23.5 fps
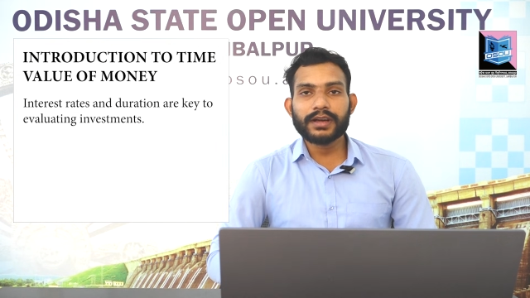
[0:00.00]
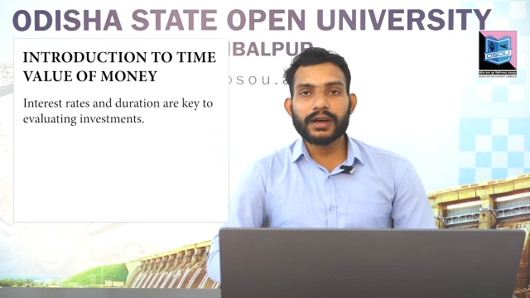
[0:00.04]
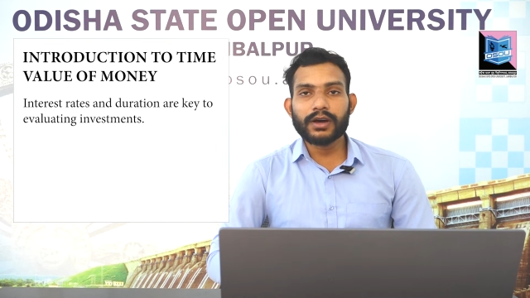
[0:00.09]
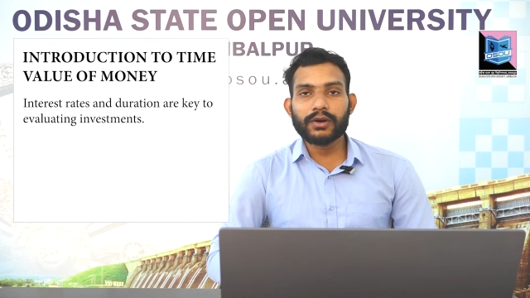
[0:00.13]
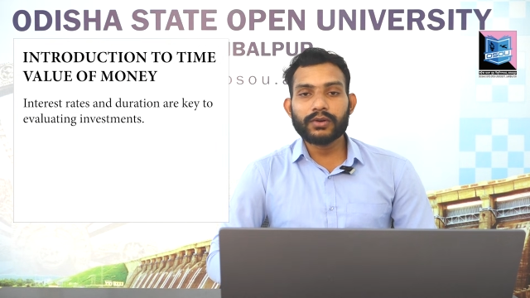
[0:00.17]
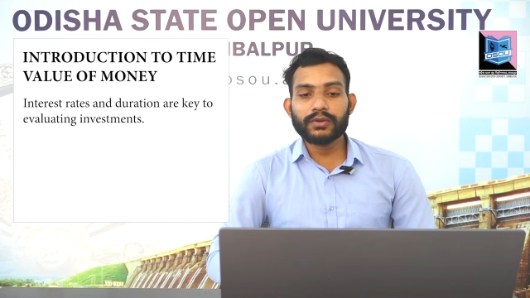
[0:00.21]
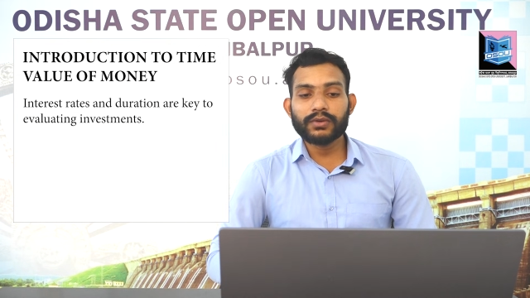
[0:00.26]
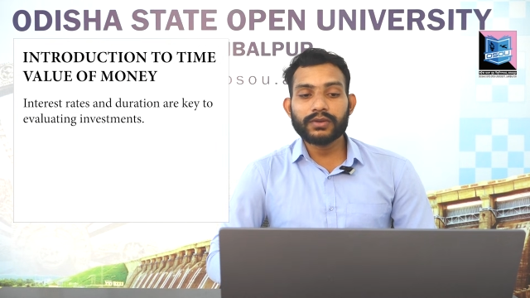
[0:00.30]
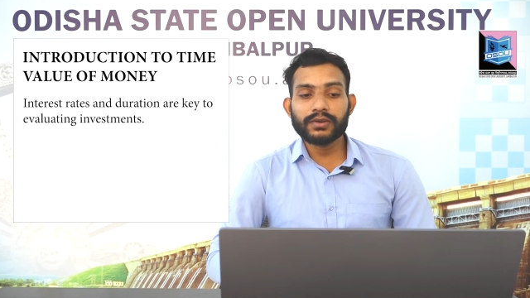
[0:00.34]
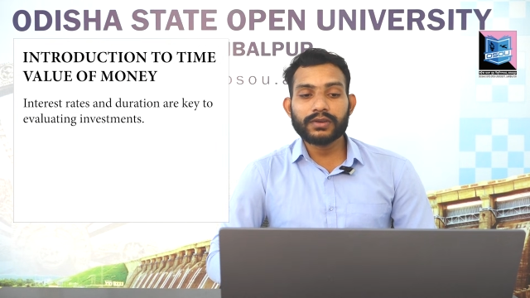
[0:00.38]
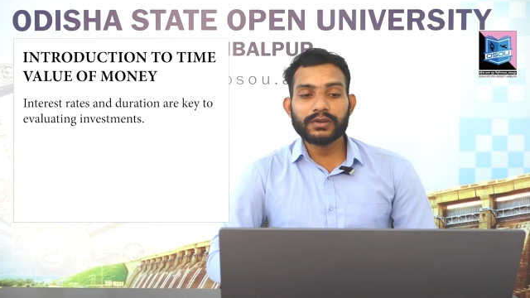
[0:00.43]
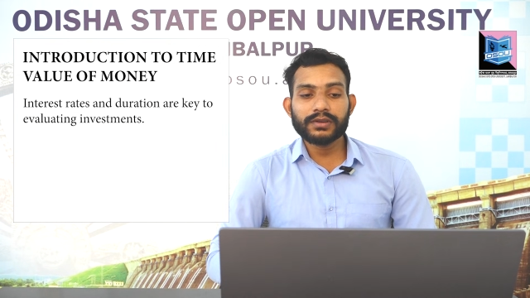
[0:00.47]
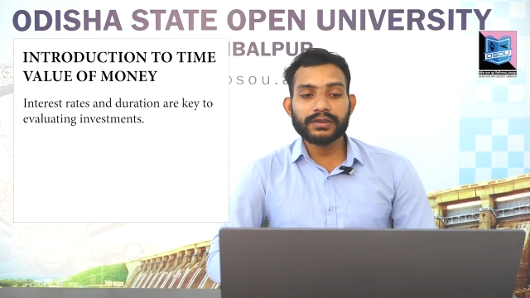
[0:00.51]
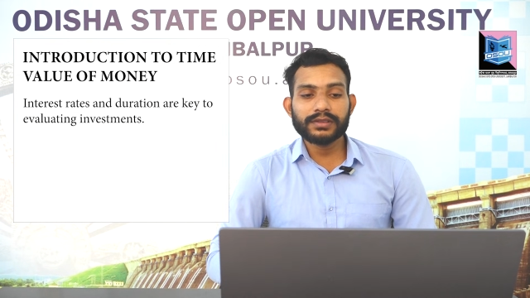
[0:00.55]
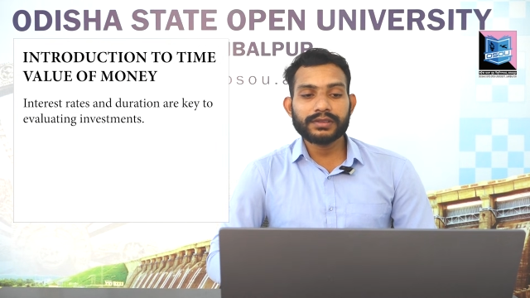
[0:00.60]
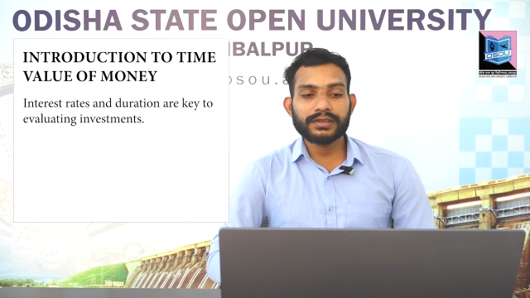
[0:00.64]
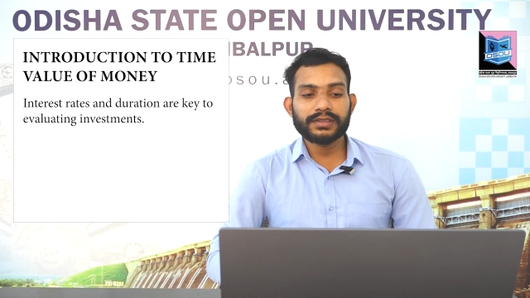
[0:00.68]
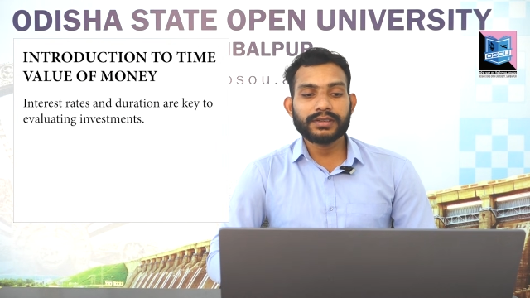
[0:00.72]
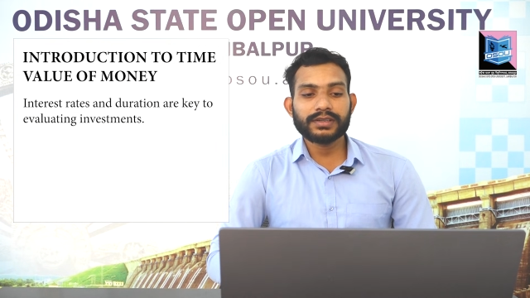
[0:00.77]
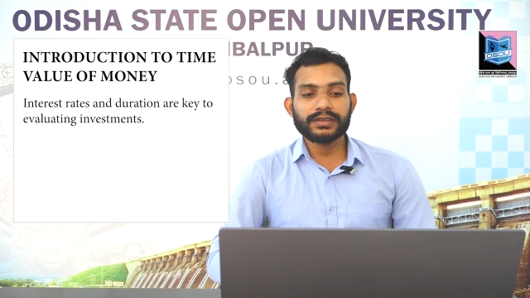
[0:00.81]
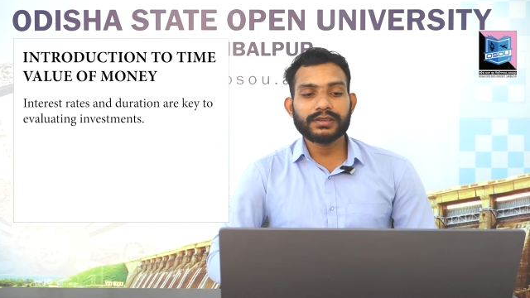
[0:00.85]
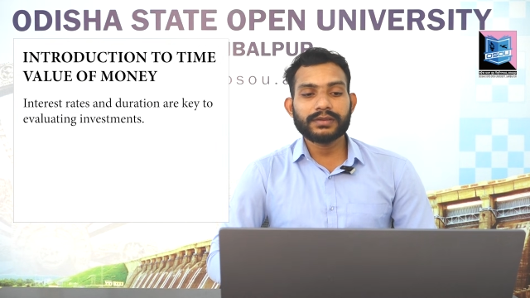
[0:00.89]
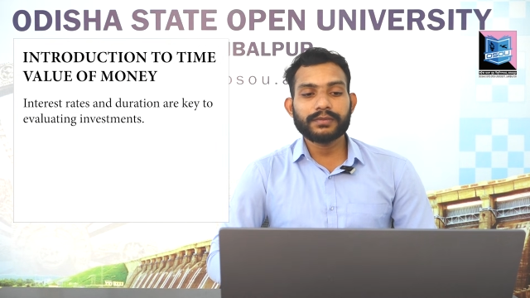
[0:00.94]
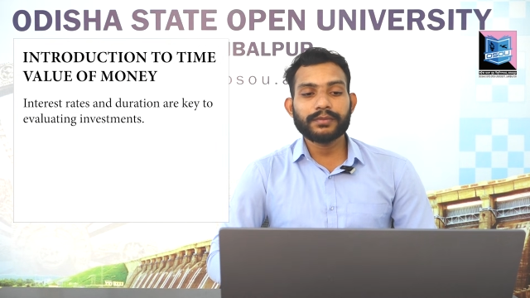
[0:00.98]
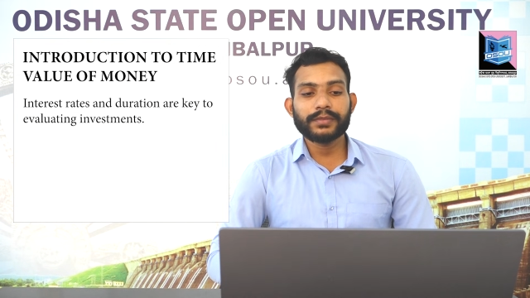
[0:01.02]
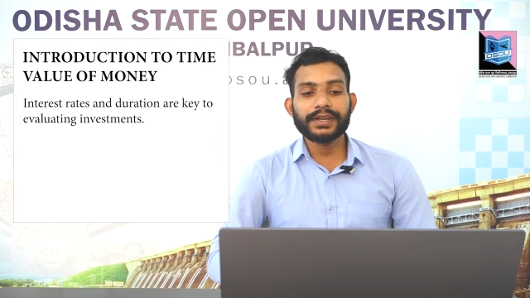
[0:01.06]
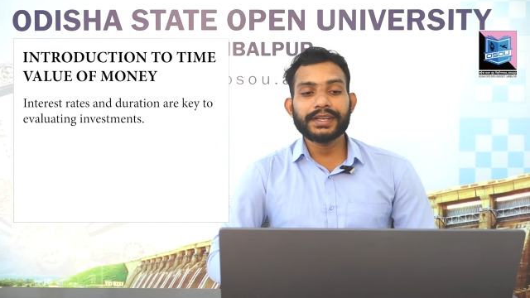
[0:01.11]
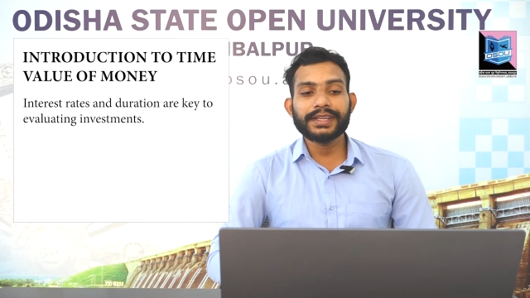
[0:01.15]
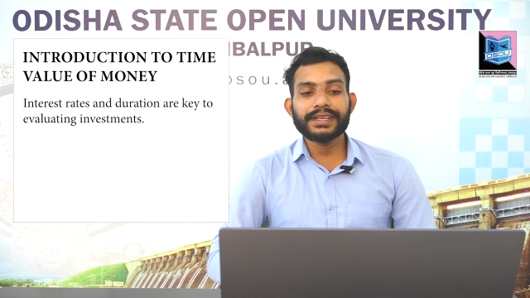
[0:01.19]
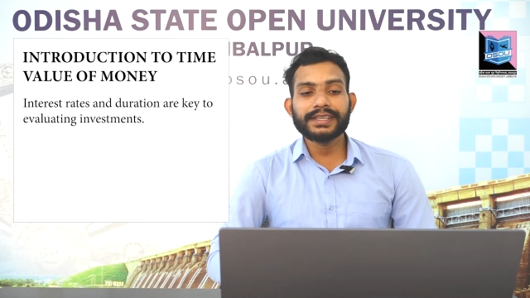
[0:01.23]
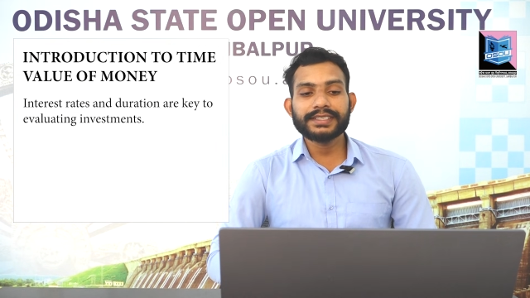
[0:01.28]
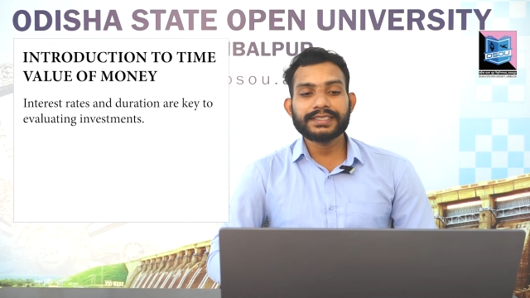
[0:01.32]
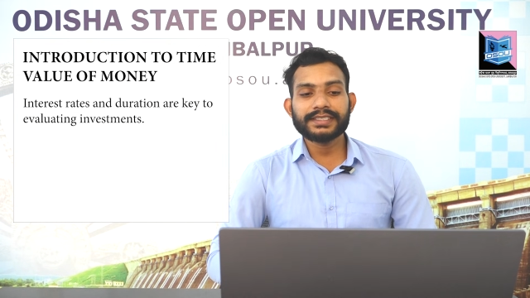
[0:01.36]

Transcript: how long the money